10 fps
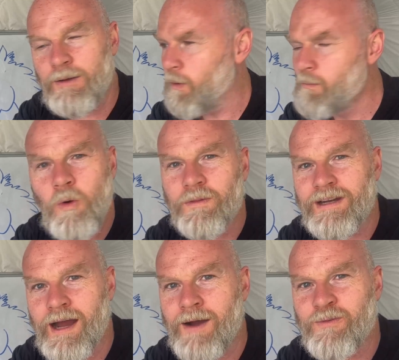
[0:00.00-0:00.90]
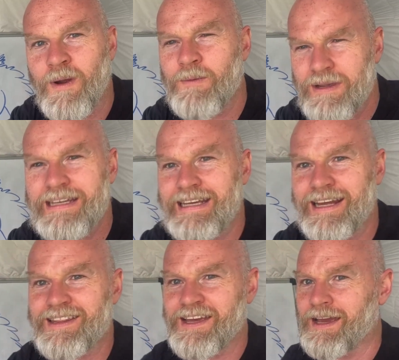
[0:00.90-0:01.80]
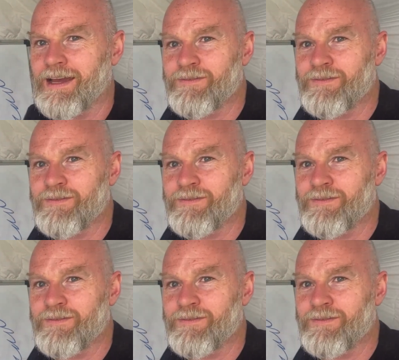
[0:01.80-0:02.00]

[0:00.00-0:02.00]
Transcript: And we're more than halfway, we can get there.